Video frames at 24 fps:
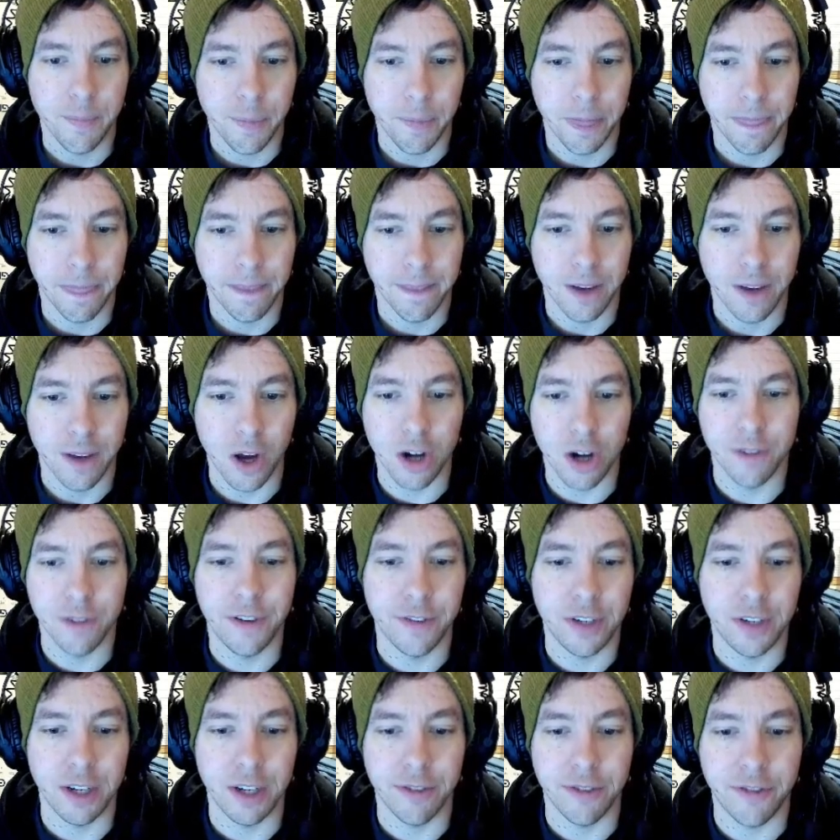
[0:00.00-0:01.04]

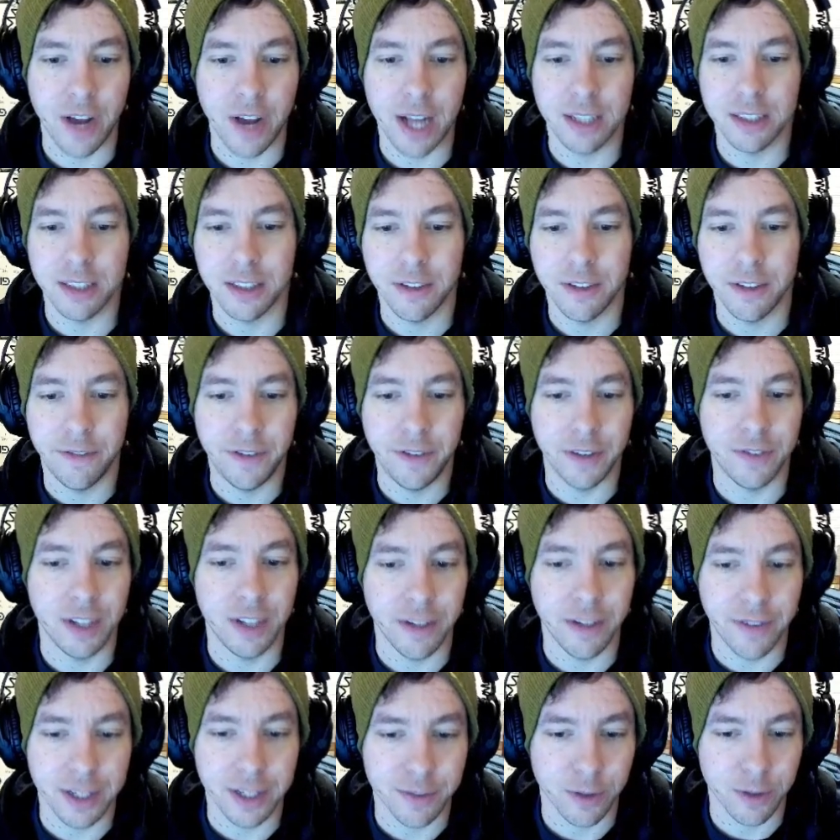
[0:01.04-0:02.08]
150 defense, 50
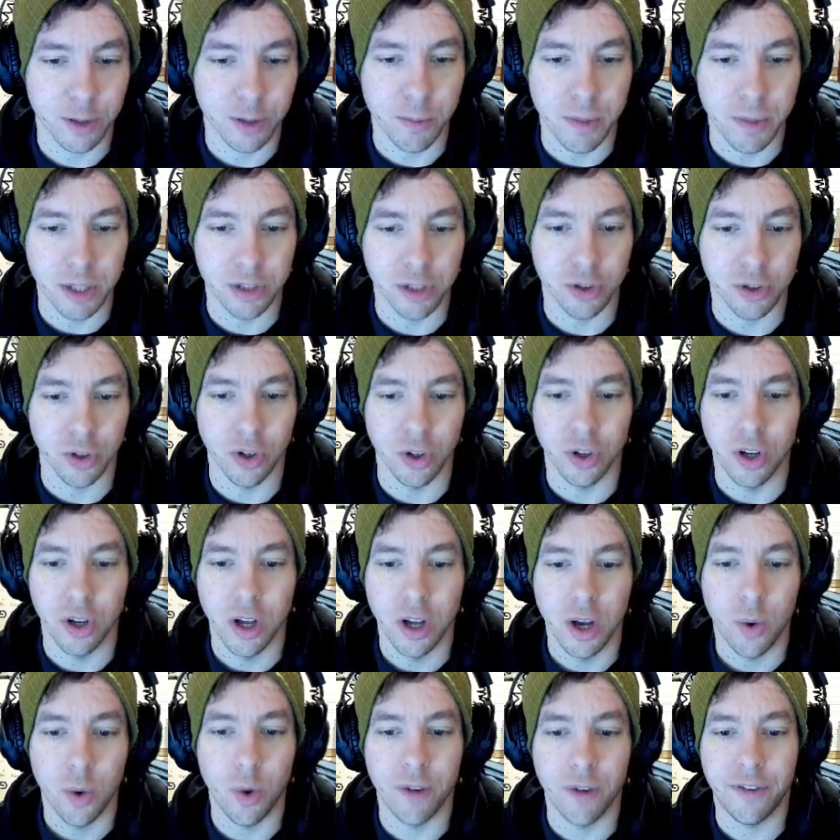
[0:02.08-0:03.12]
defense versus missile,
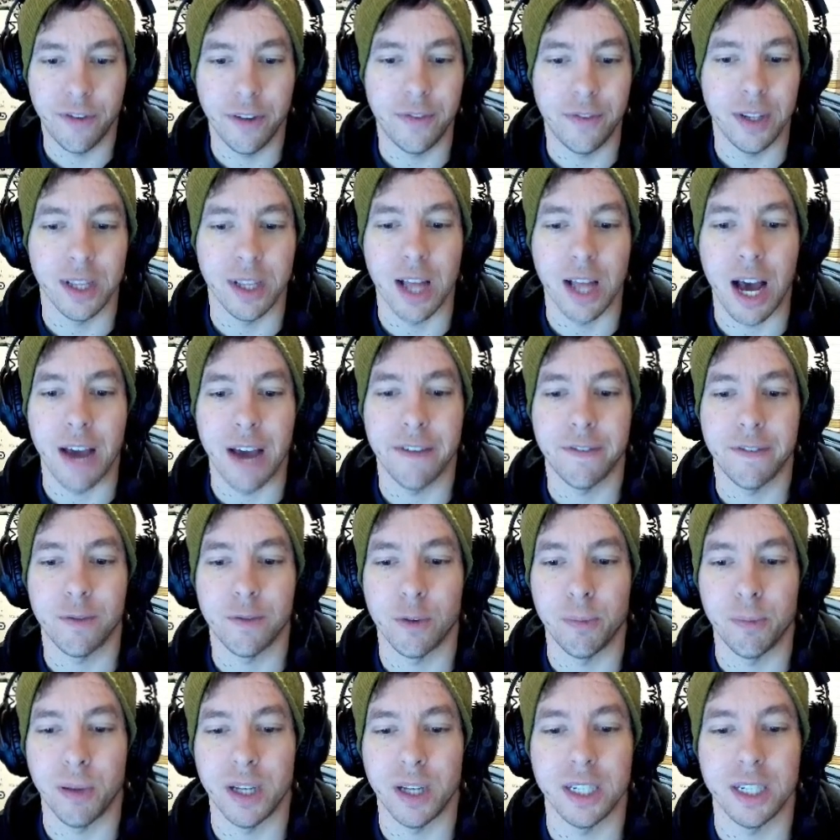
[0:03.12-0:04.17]
150 life,
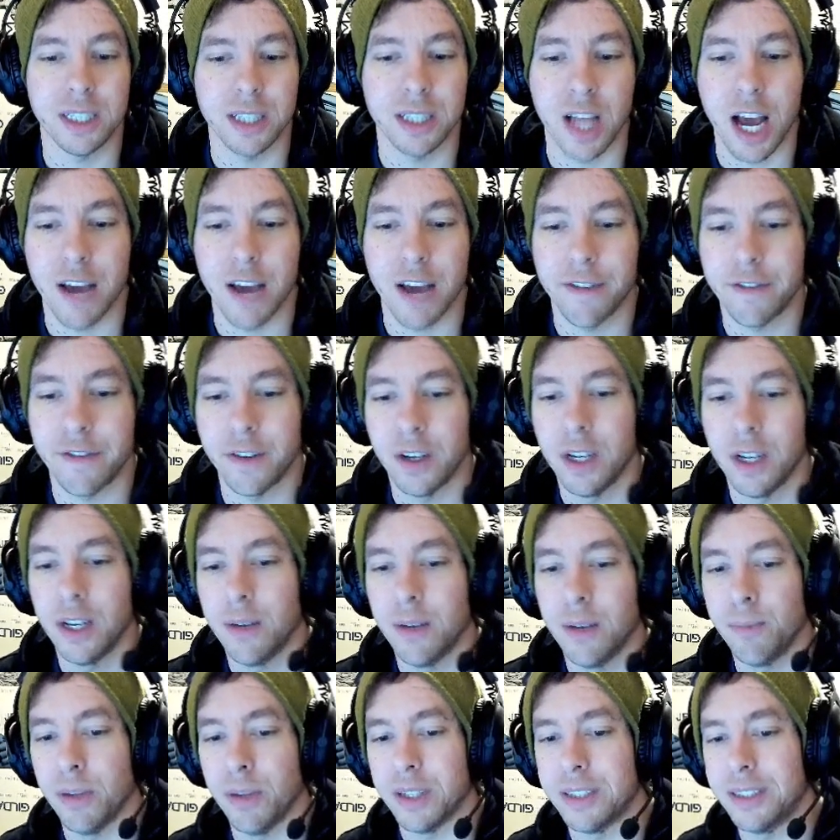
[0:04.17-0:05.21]
replenish life,
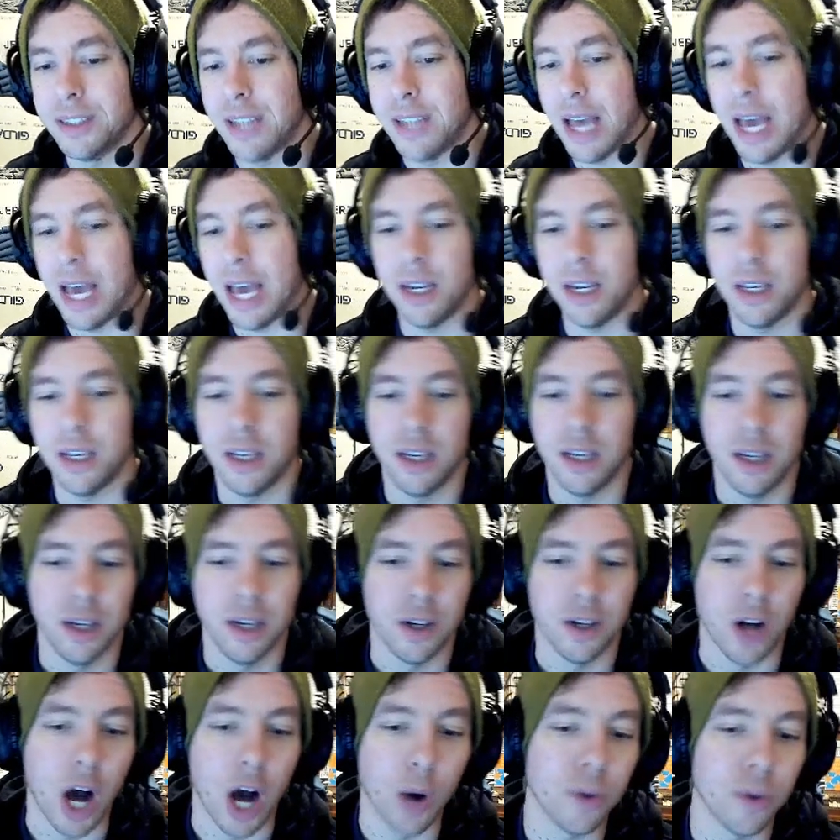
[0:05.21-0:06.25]
plus 10.
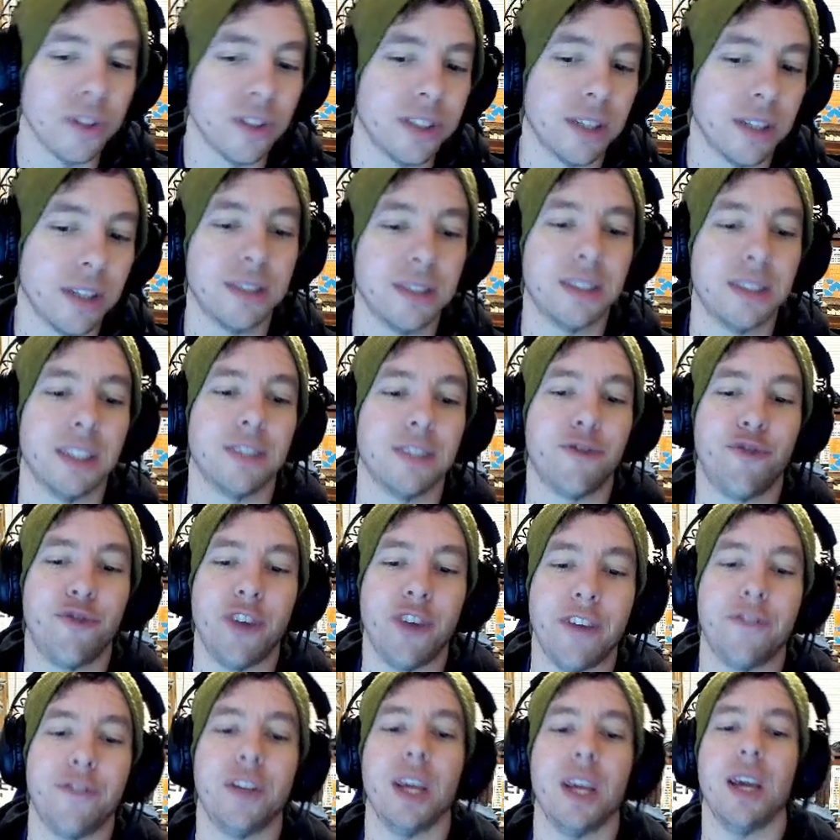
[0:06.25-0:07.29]
All resistance is
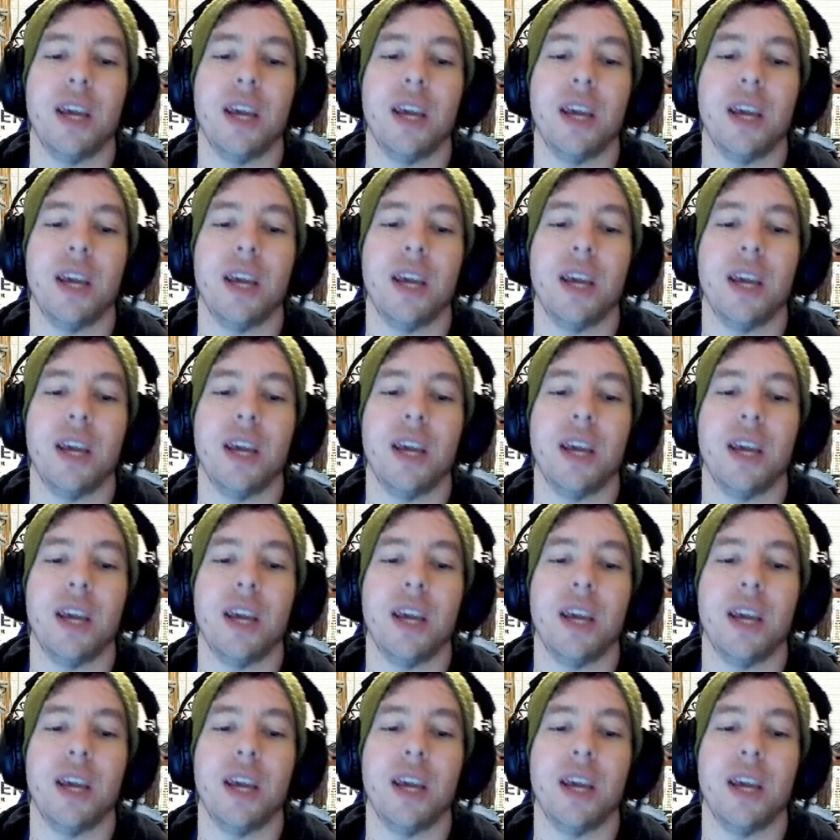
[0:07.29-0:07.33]
50,